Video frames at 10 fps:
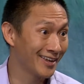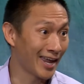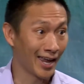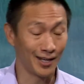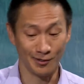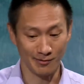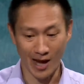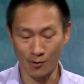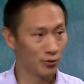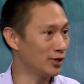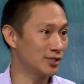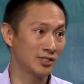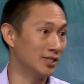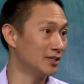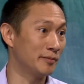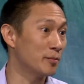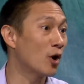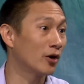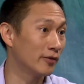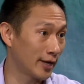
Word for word: and I really just needed to be part of